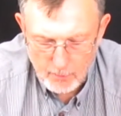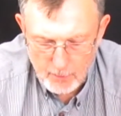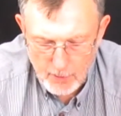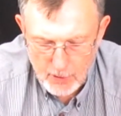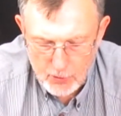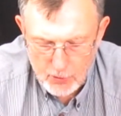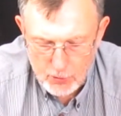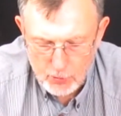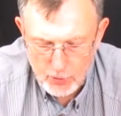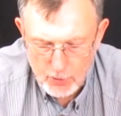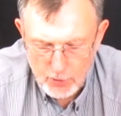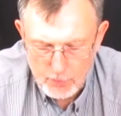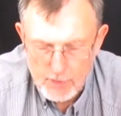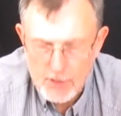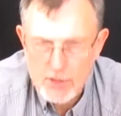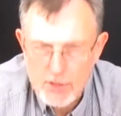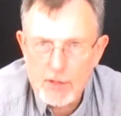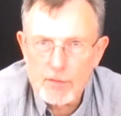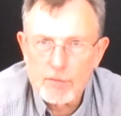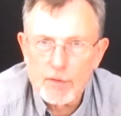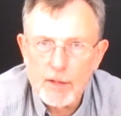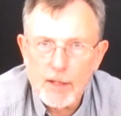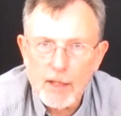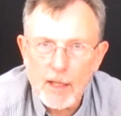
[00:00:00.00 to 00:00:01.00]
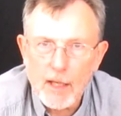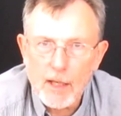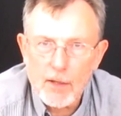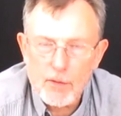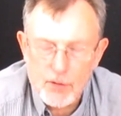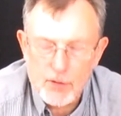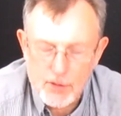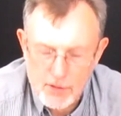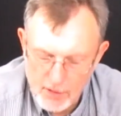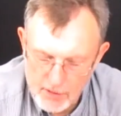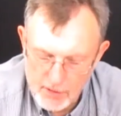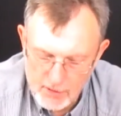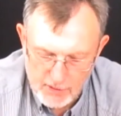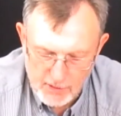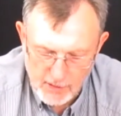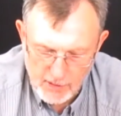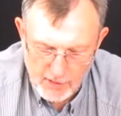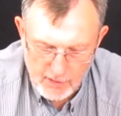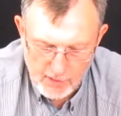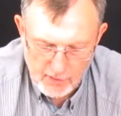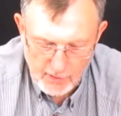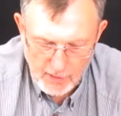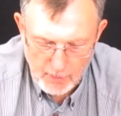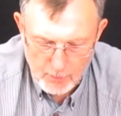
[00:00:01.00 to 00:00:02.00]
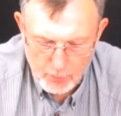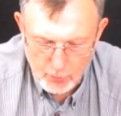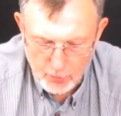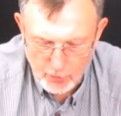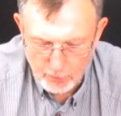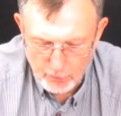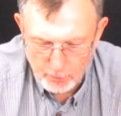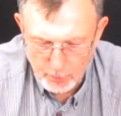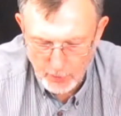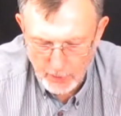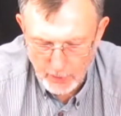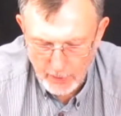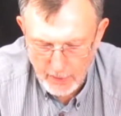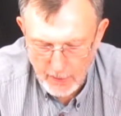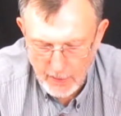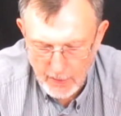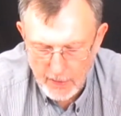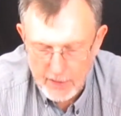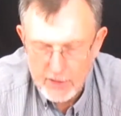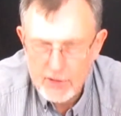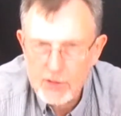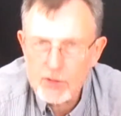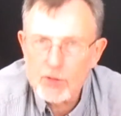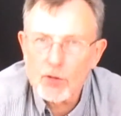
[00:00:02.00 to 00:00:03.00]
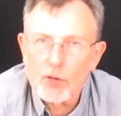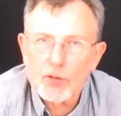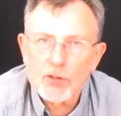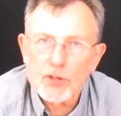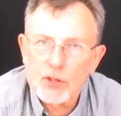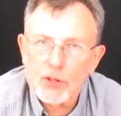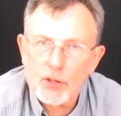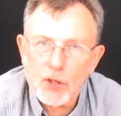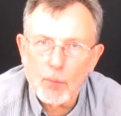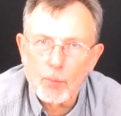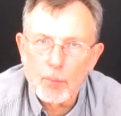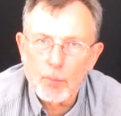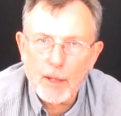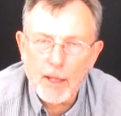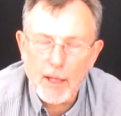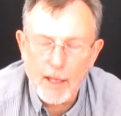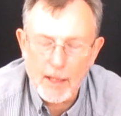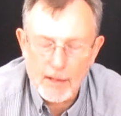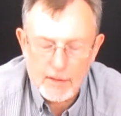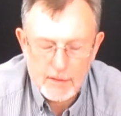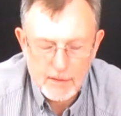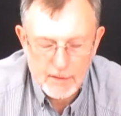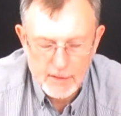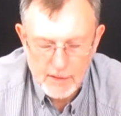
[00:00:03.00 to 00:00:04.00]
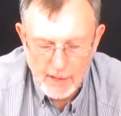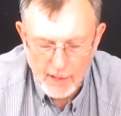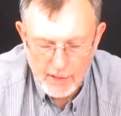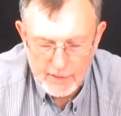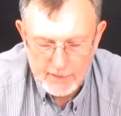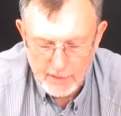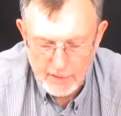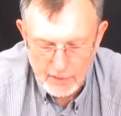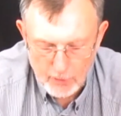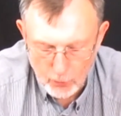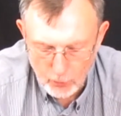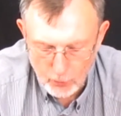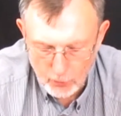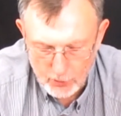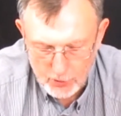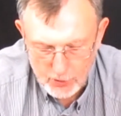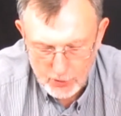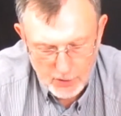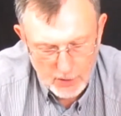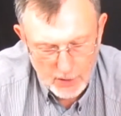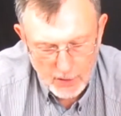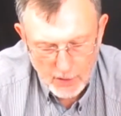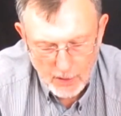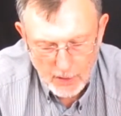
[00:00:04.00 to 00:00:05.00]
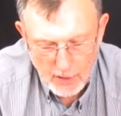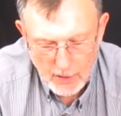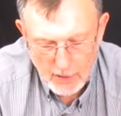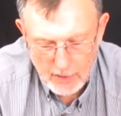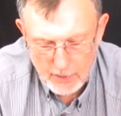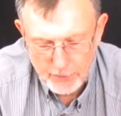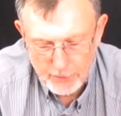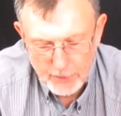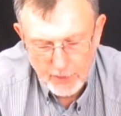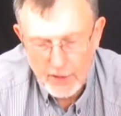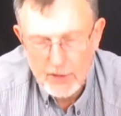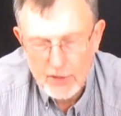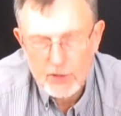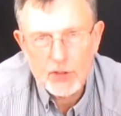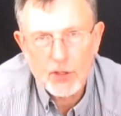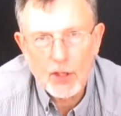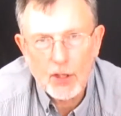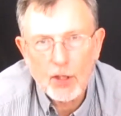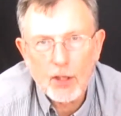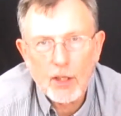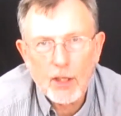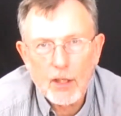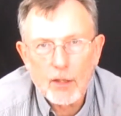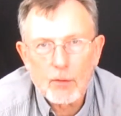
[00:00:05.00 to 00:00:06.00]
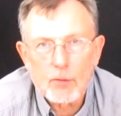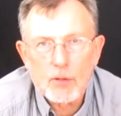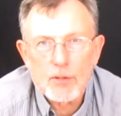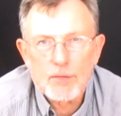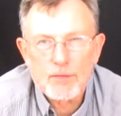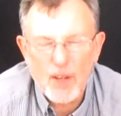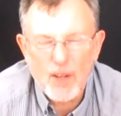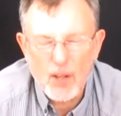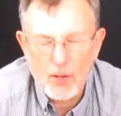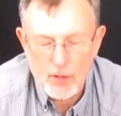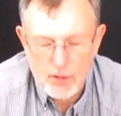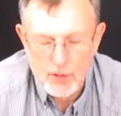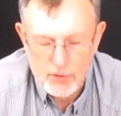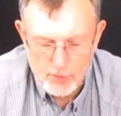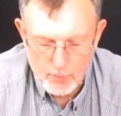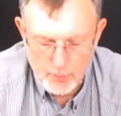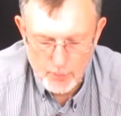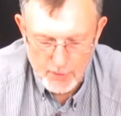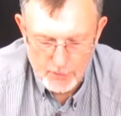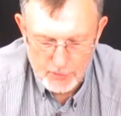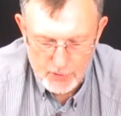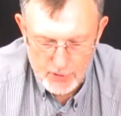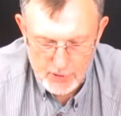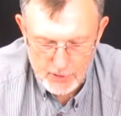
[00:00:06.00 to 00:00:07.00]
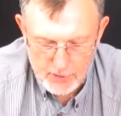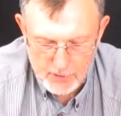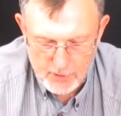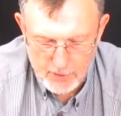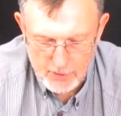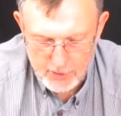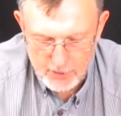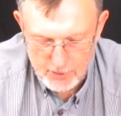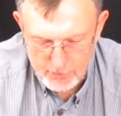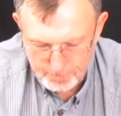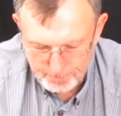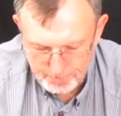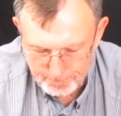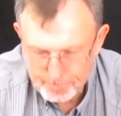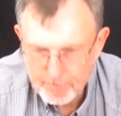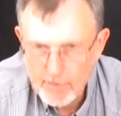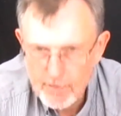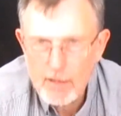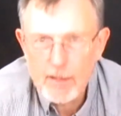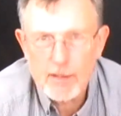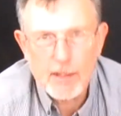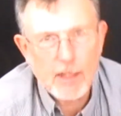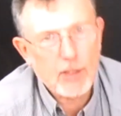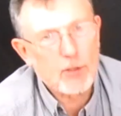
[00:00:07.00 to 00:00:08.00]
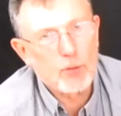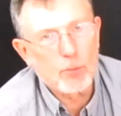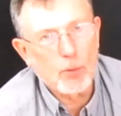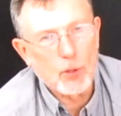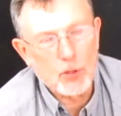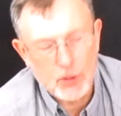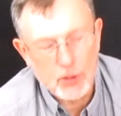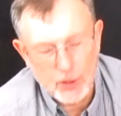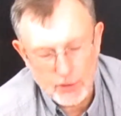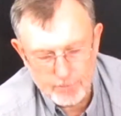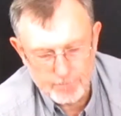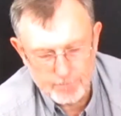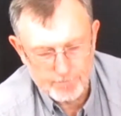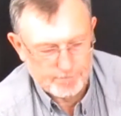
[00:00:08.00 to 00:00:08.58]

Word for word: Enjoy the rest of the videos. As I say, don't get put off by it. It's not as complicated as it looks. And if you get stuck, you can always phone us for a bit of assistance. Thanks for watching.